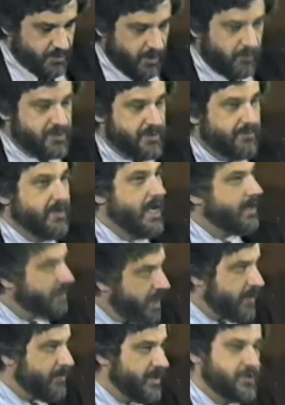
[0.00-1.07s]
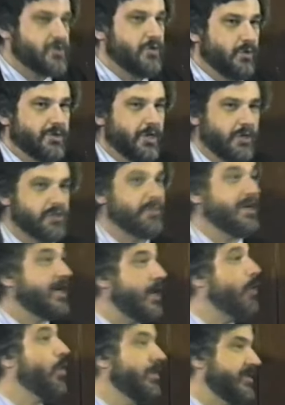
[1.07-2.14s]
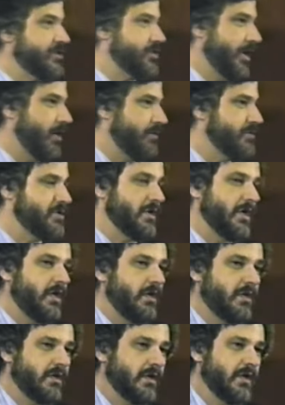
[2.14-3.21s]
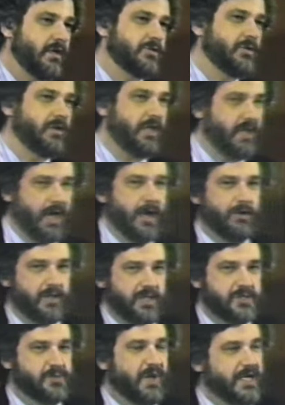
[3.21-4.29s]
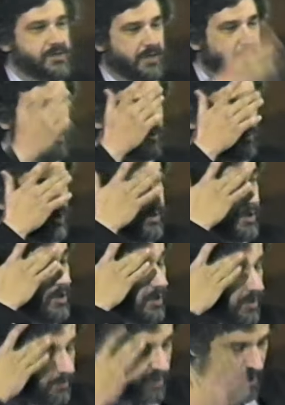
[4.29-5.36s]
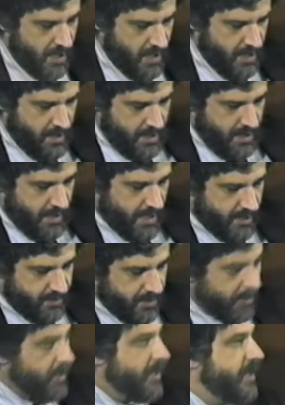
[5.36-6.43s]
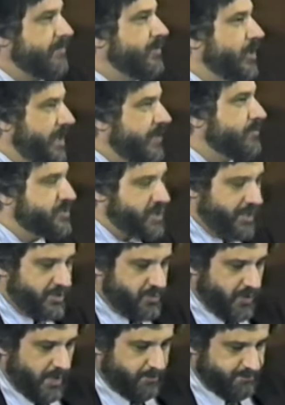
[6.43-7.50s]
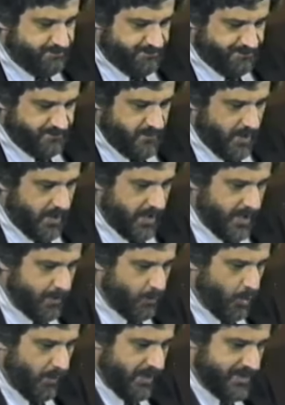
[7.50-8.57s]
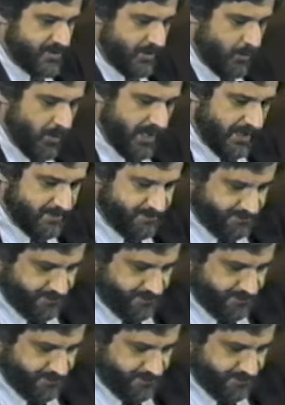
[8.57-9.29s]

took was in fact not a minuscule dose, but an enormous dose, and he uh, took he got on his bicycle and rode home, and apparently had a very interesting trip uh, in more ways than one.